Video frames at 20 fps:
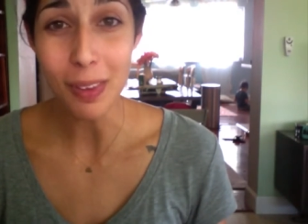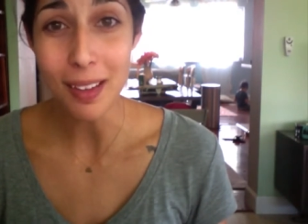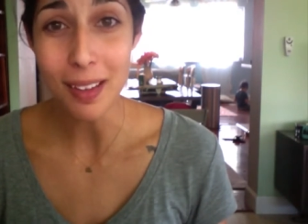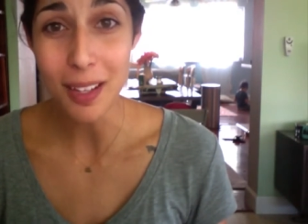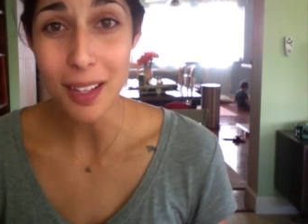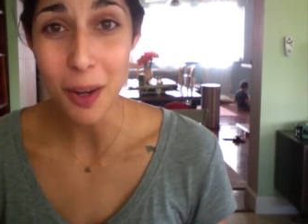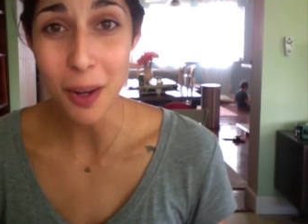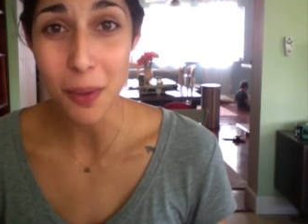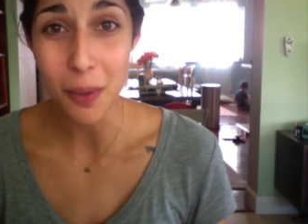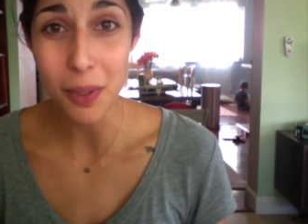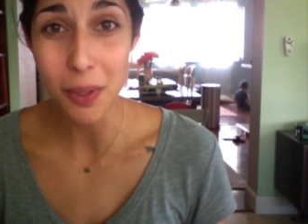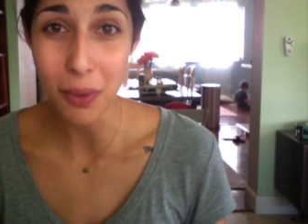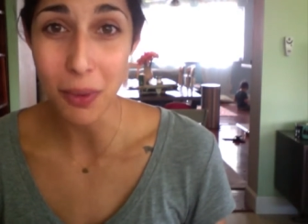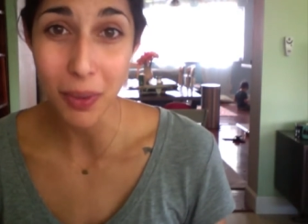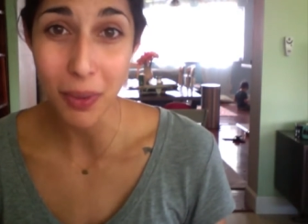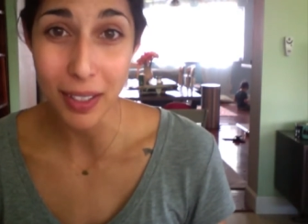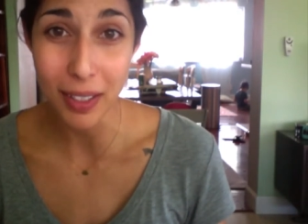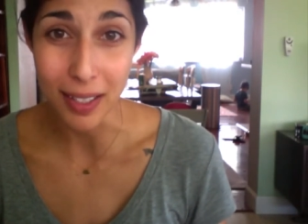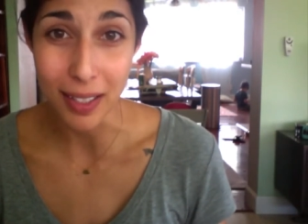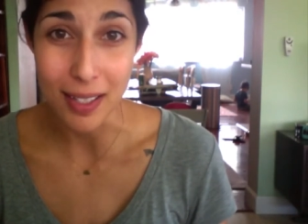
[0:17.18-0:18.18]
you know, they're
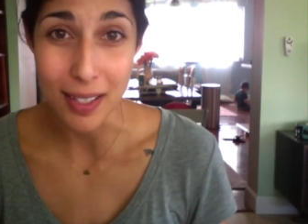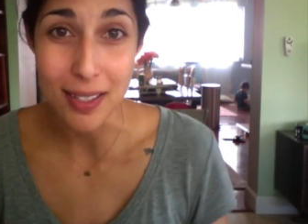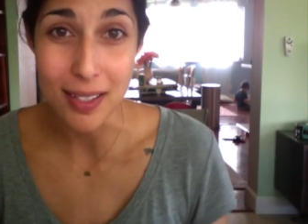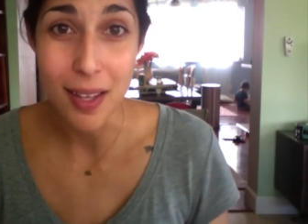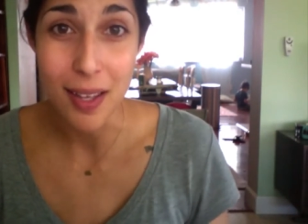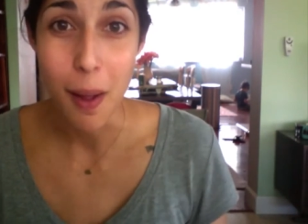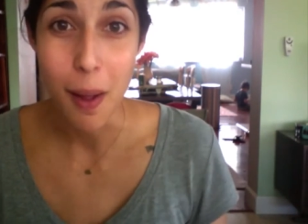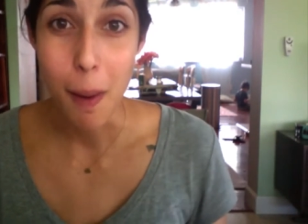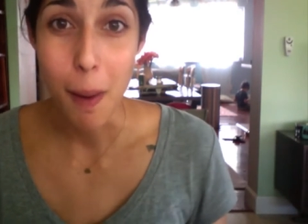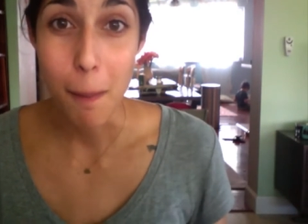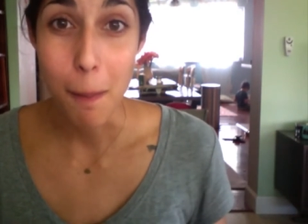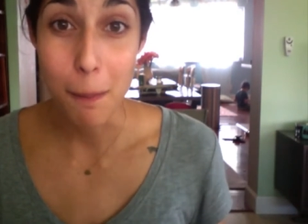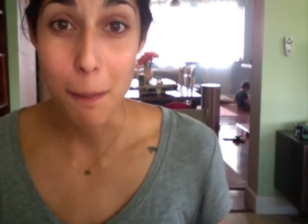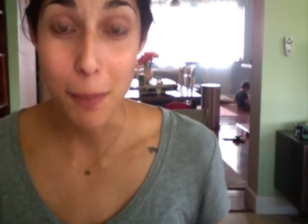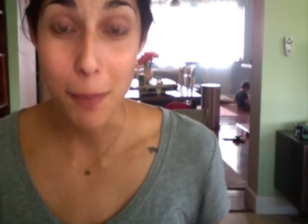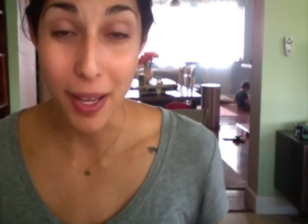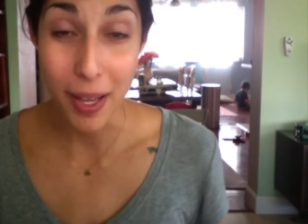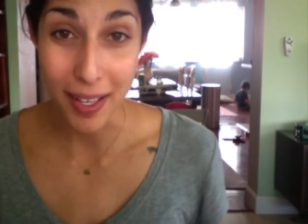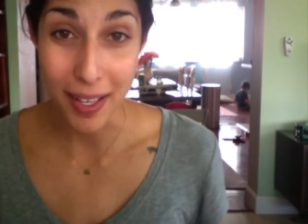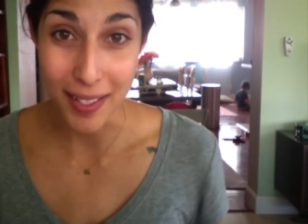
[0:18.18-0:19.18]
growing kids.
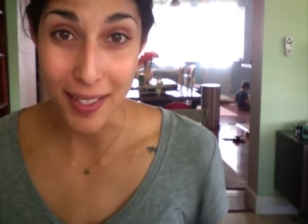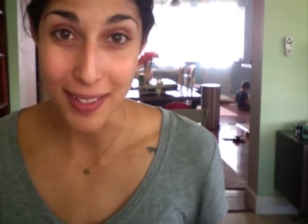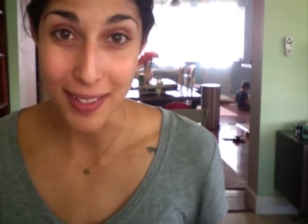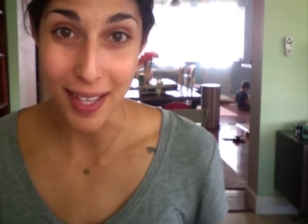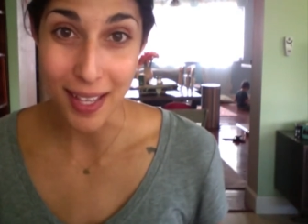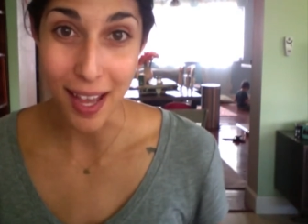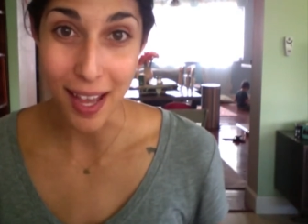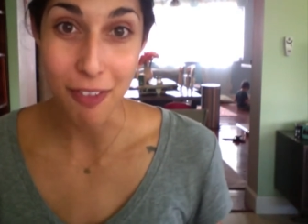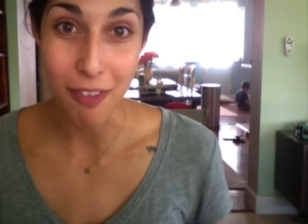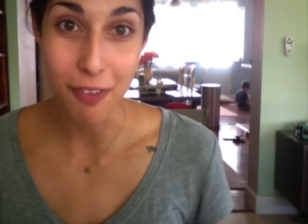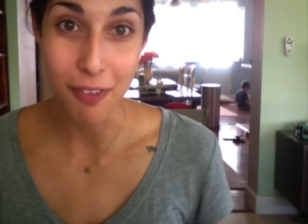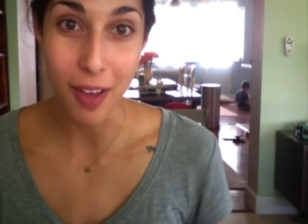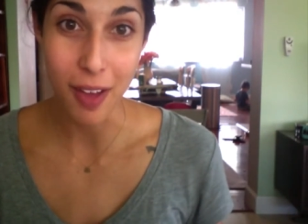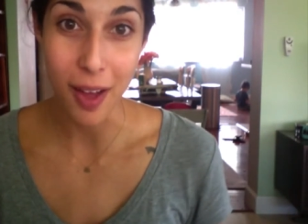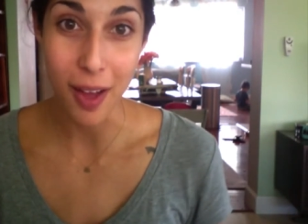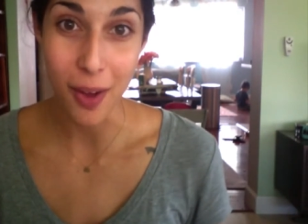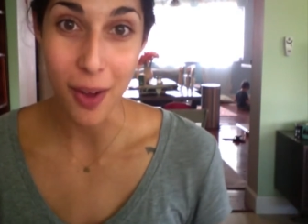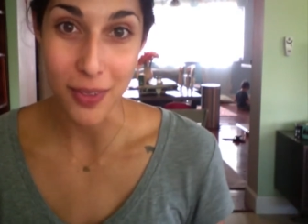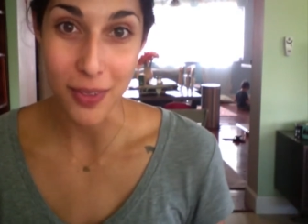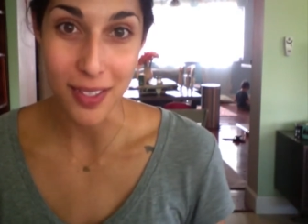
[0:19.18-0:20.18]
But I
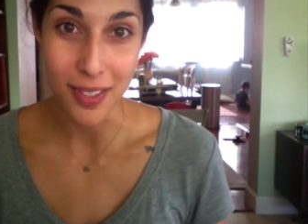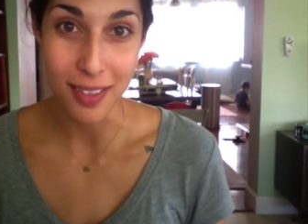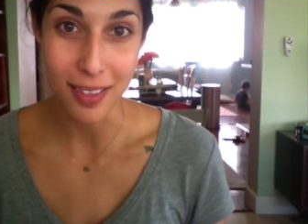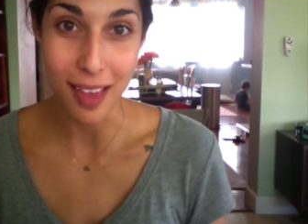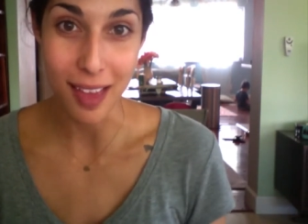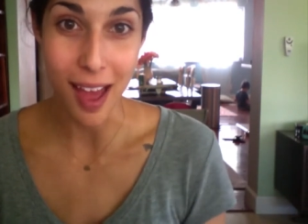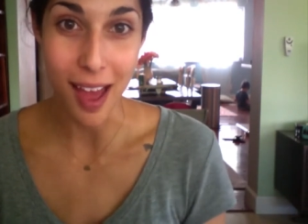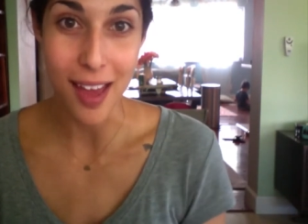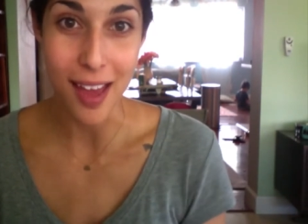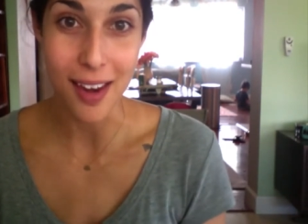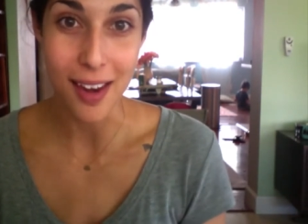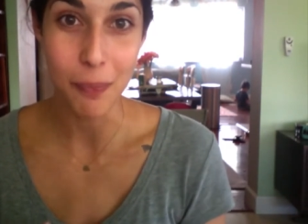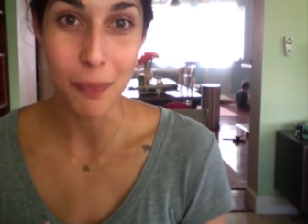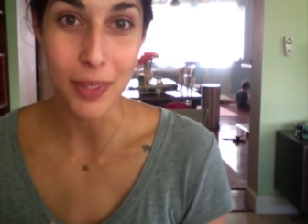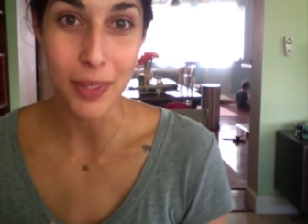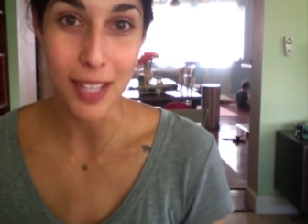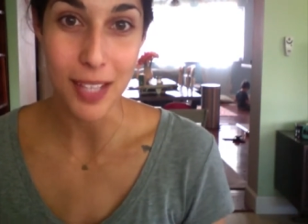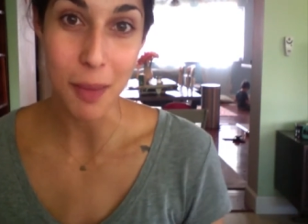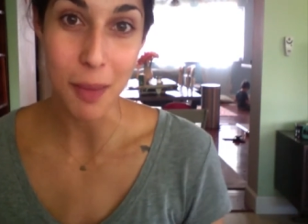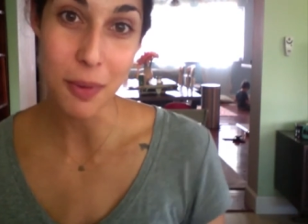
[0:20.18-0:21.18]
found that
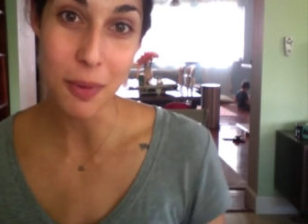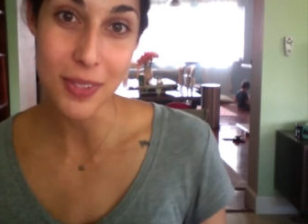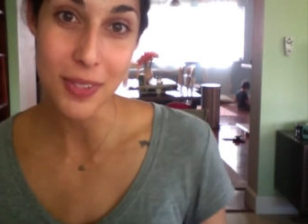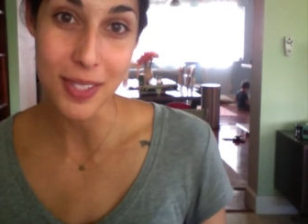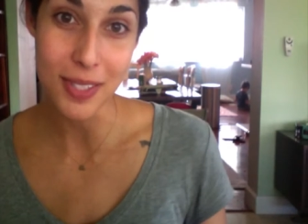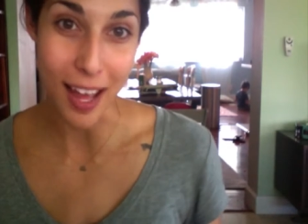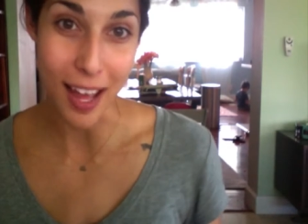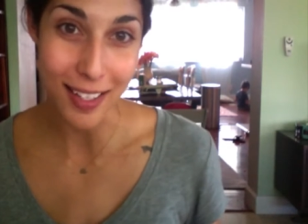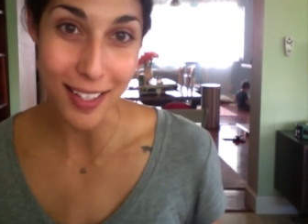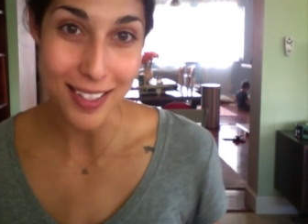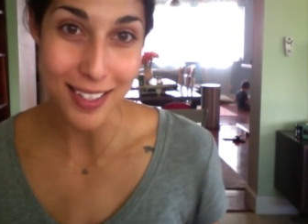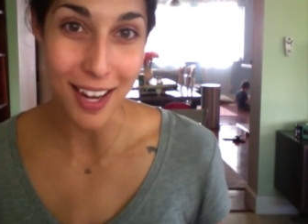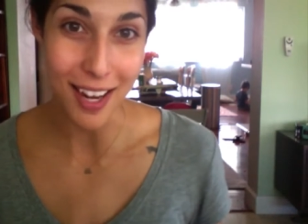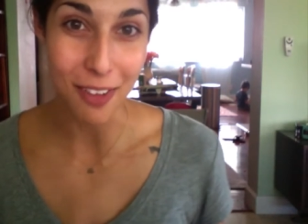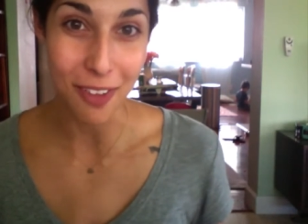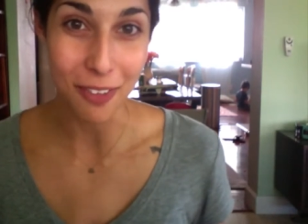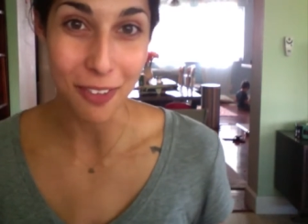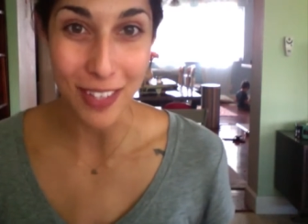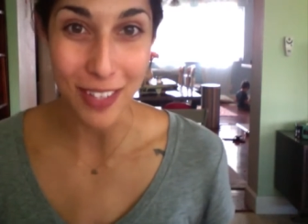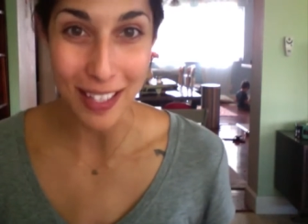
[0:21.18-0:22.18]
the type of snacks that
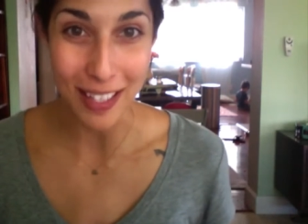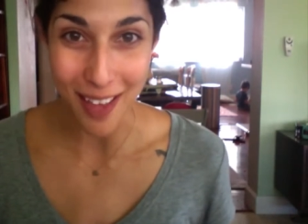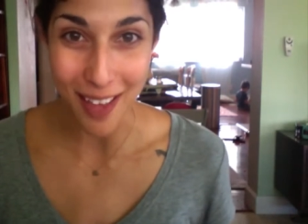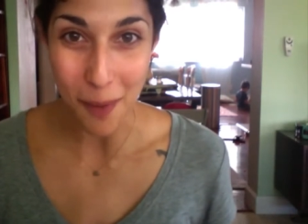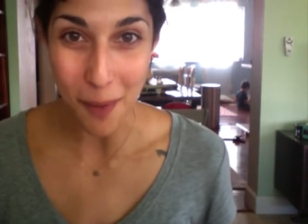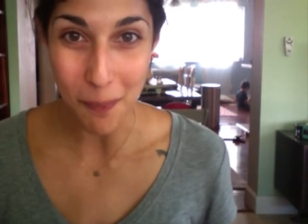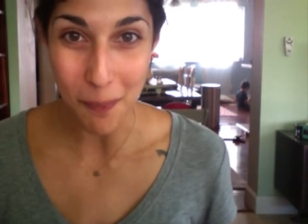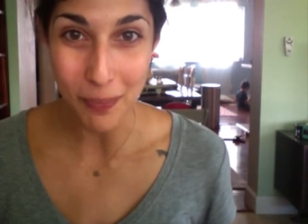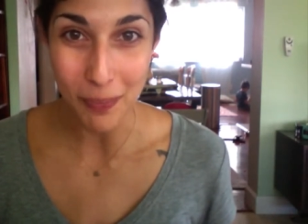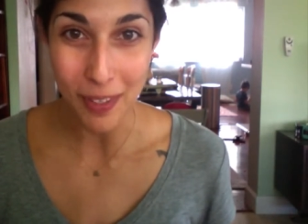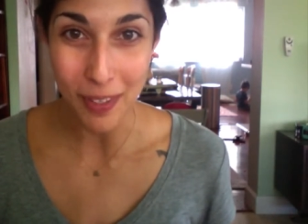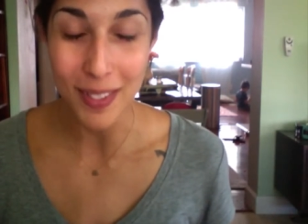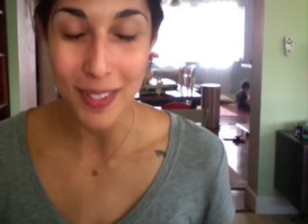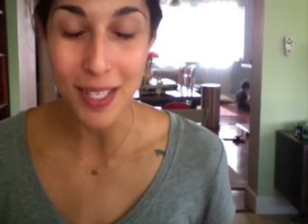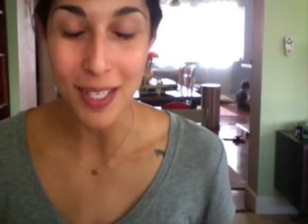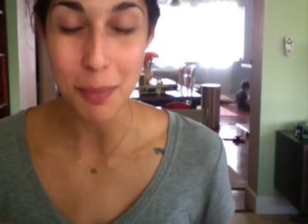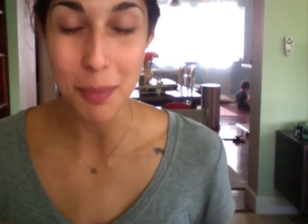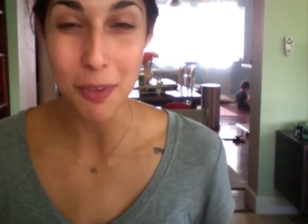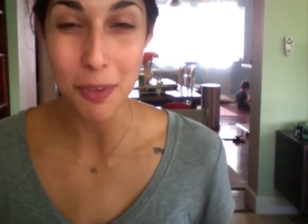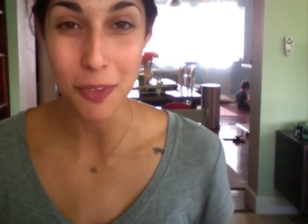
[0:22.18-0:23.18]
I feed them and the
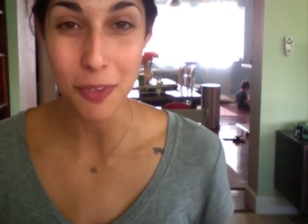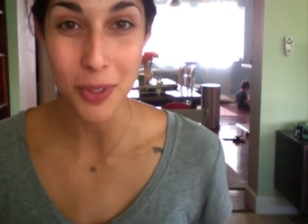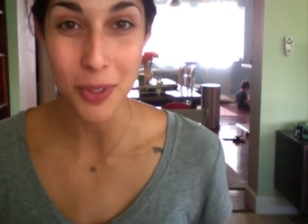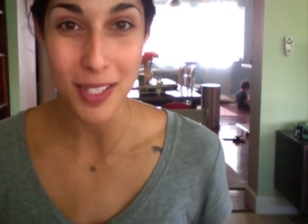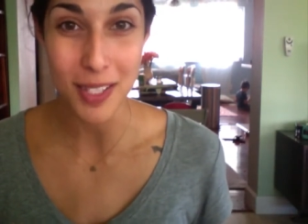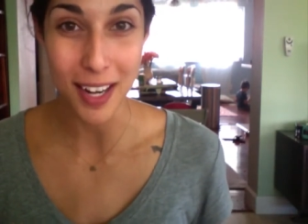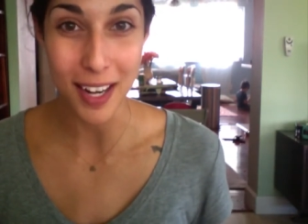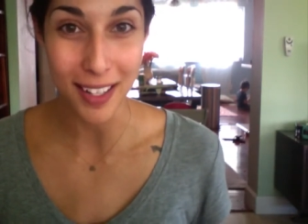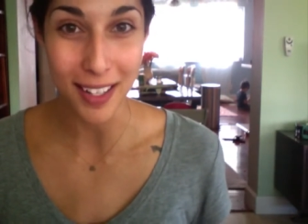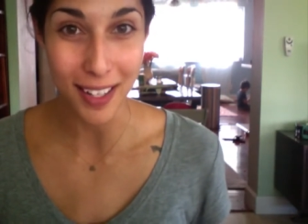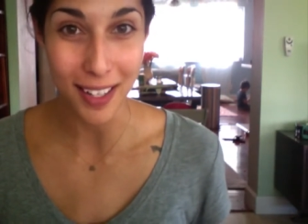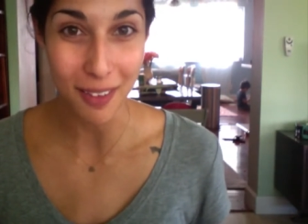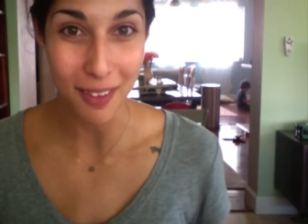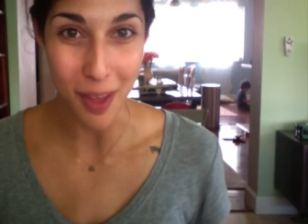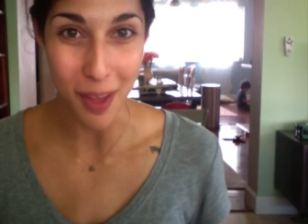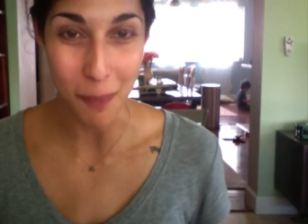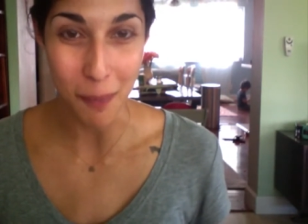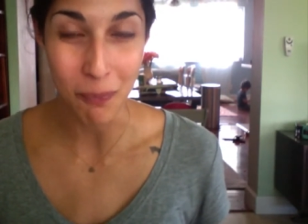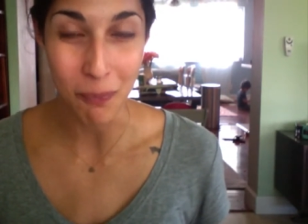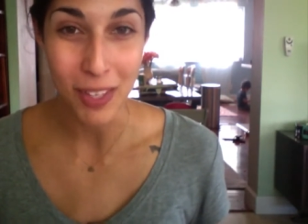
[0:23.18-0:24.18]
type of foods that I give
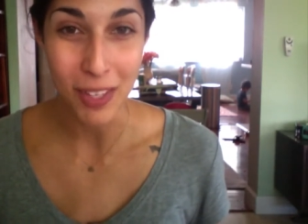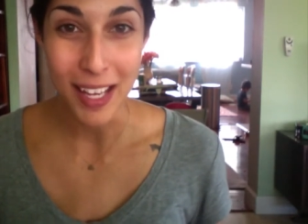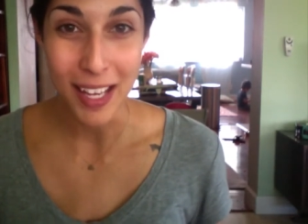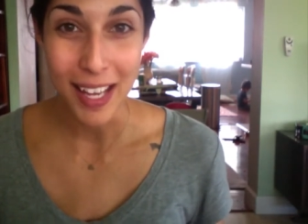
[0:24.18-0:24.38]
them